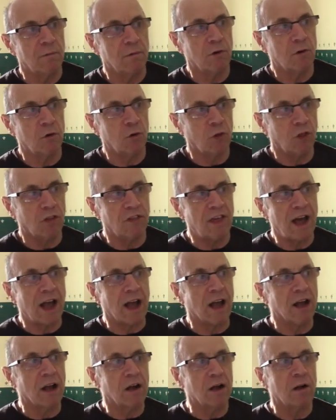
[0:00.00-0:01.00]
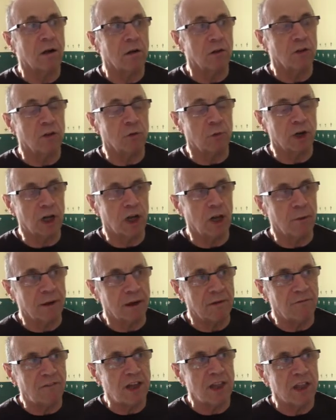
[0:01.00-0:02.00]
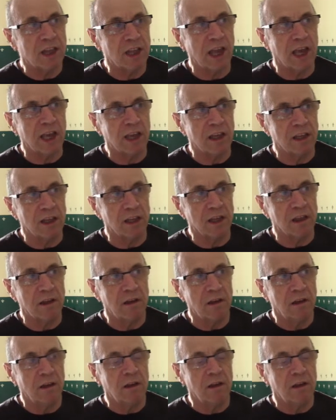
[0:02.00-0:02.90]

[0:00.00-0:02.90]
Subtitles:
or that we're going to be investigating,